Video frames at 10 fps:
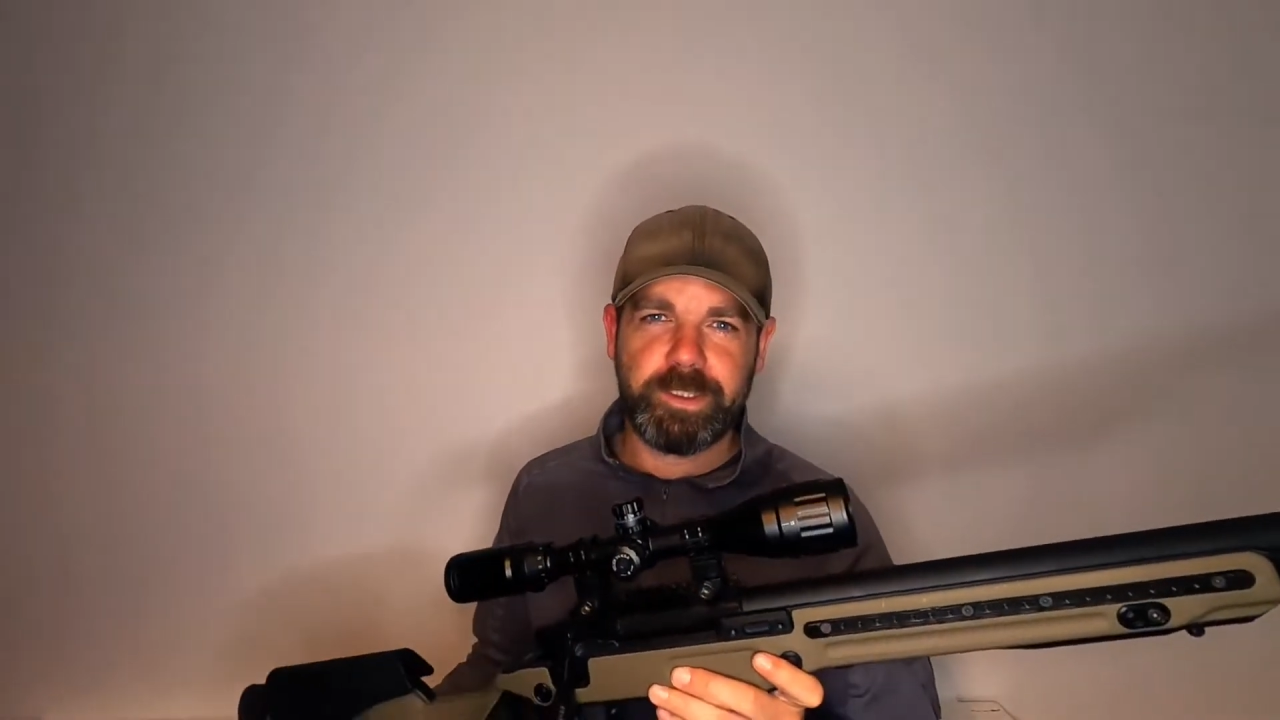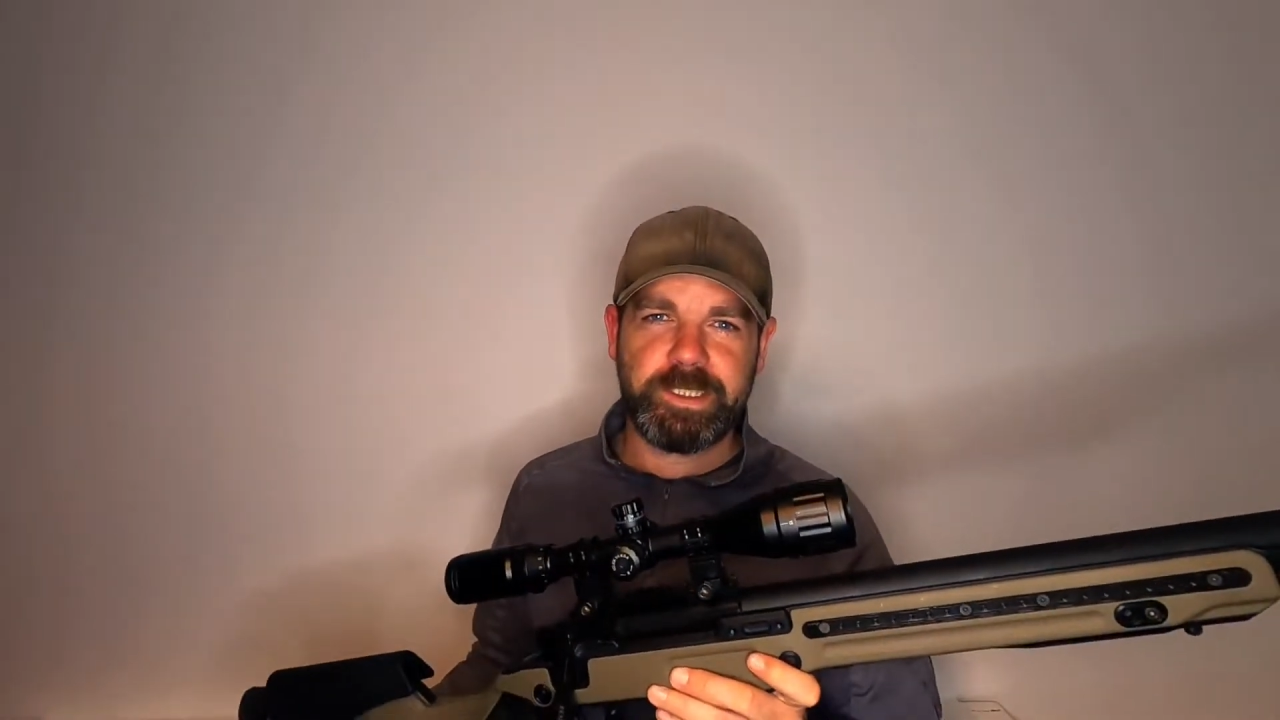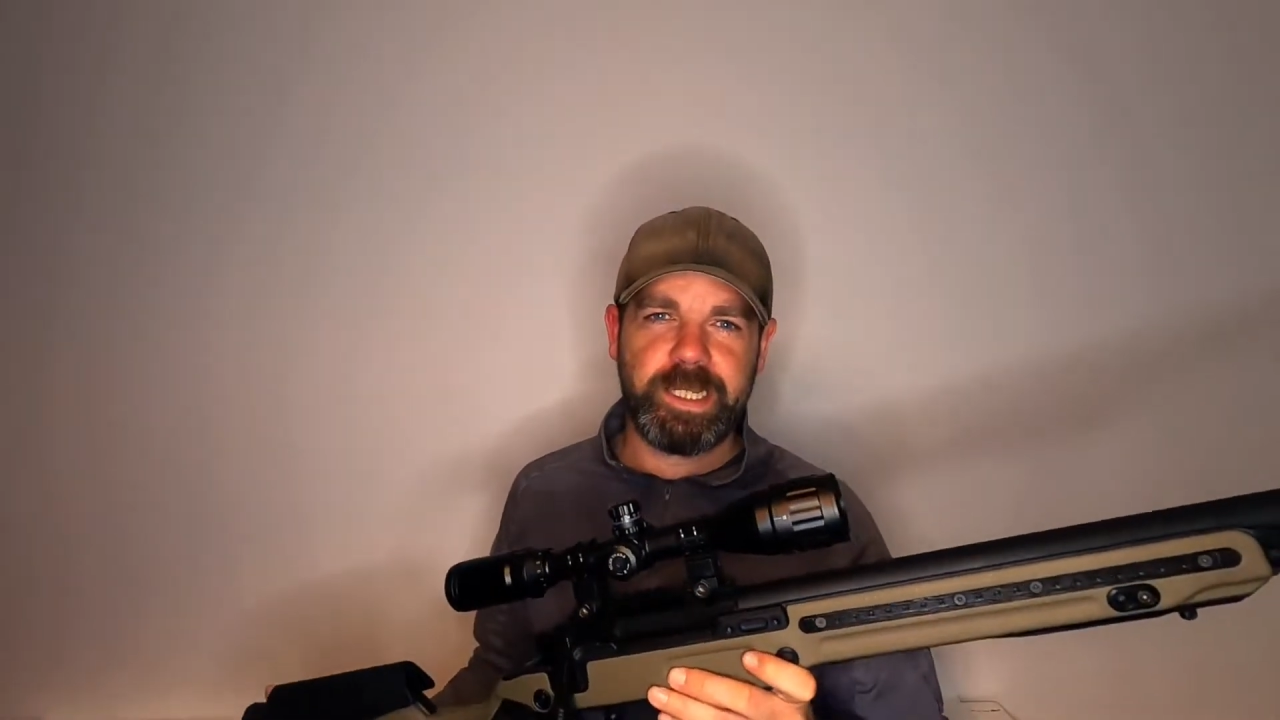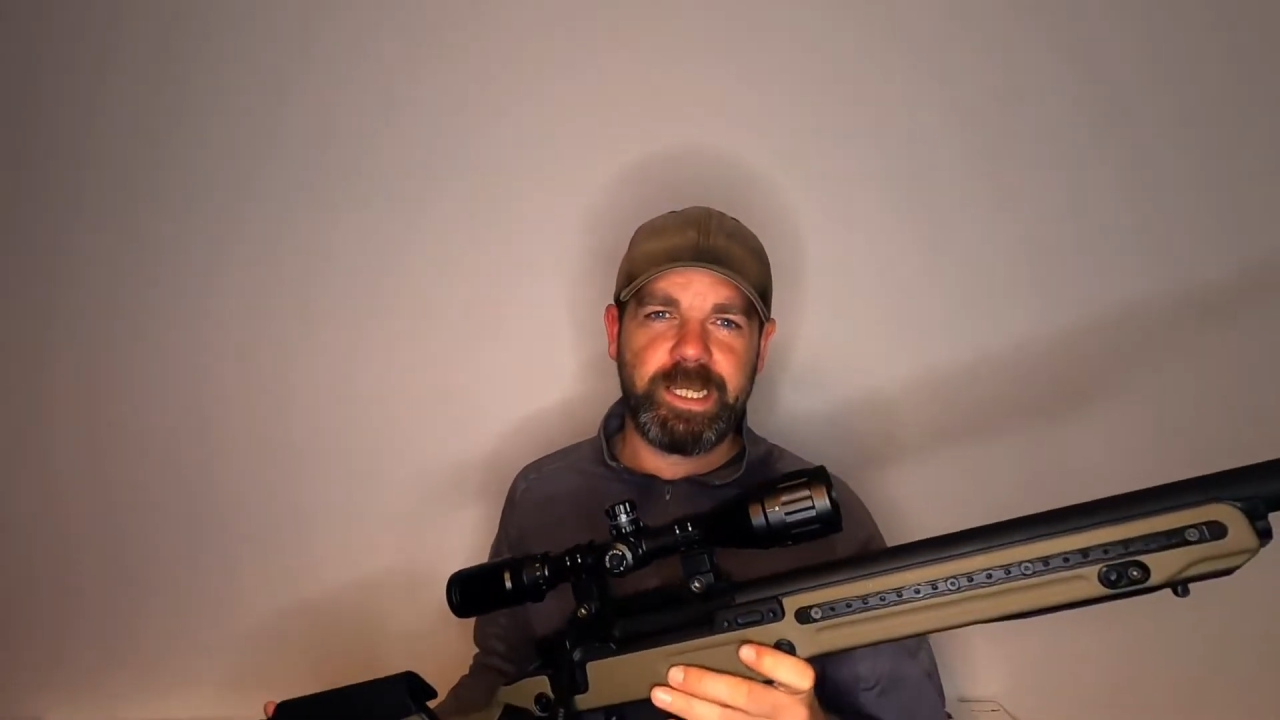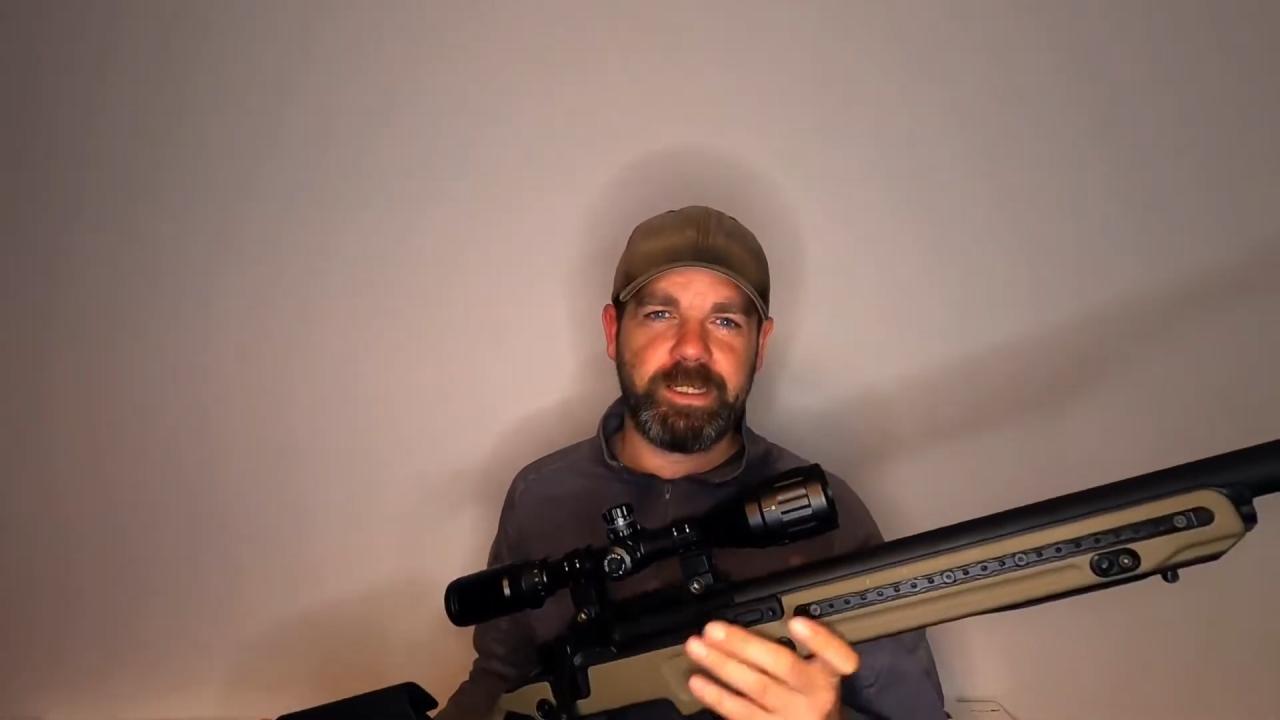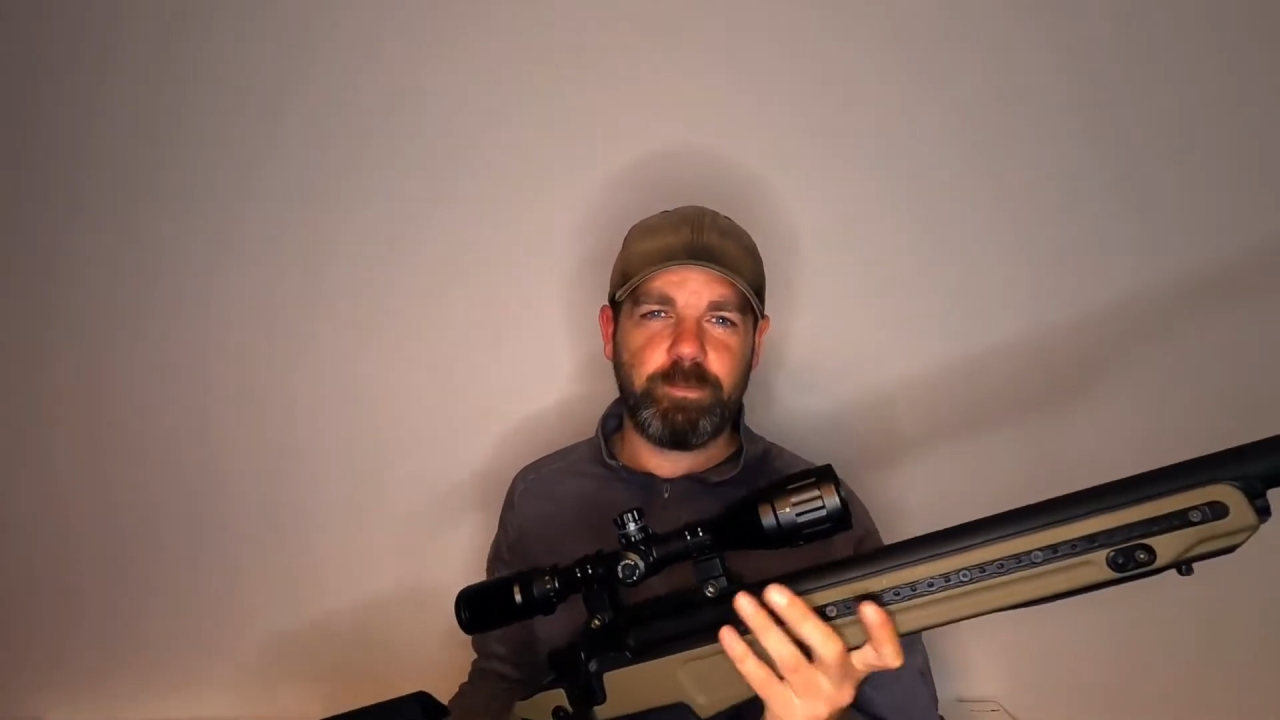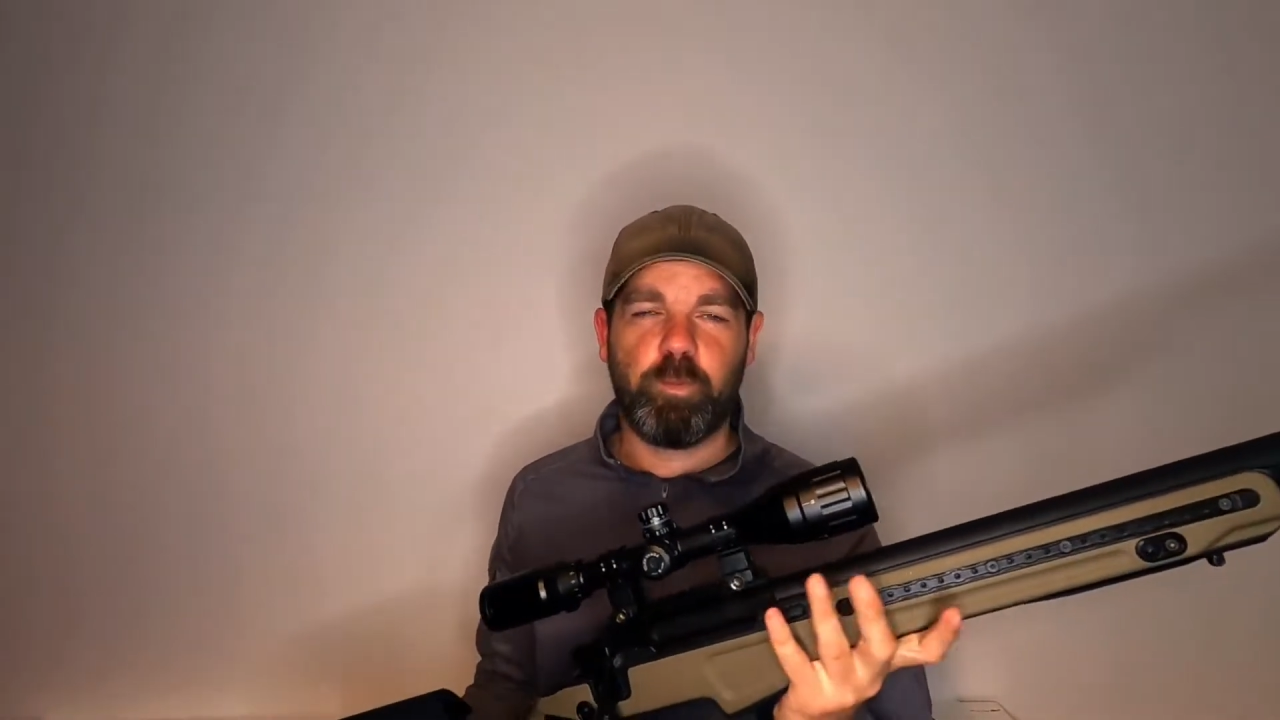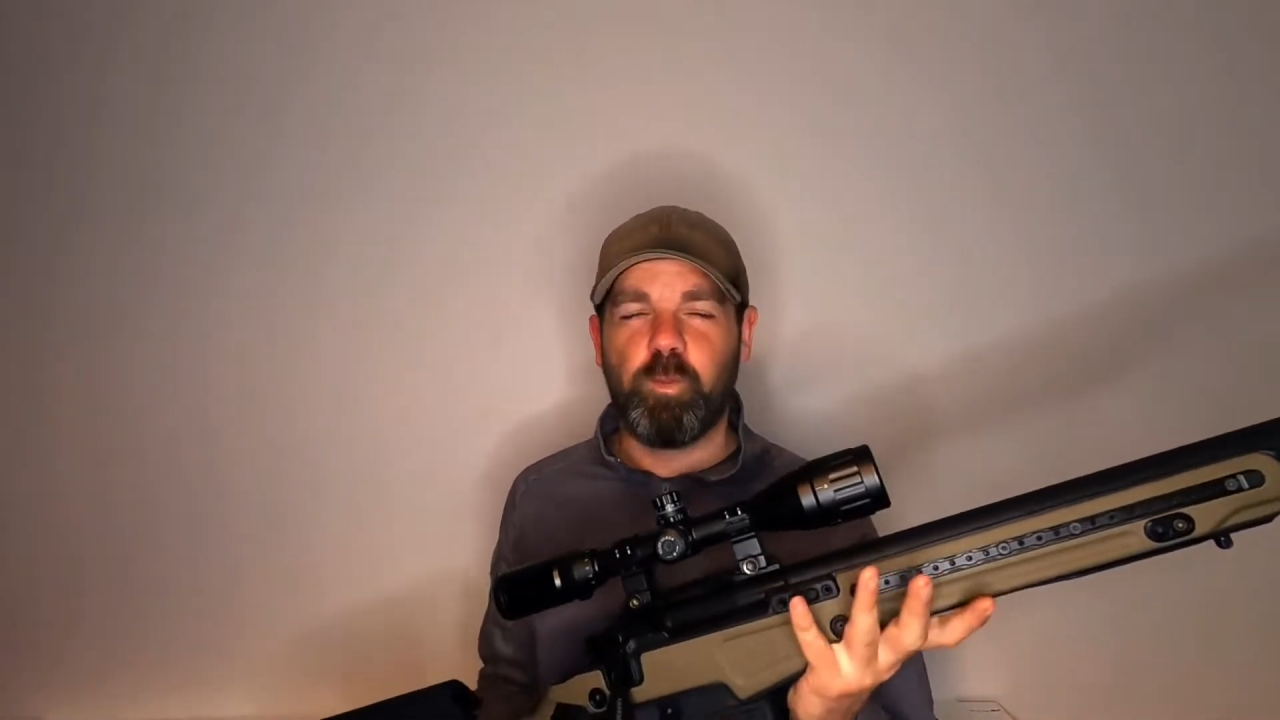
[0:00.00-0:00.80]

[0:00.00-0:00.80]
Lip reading: and say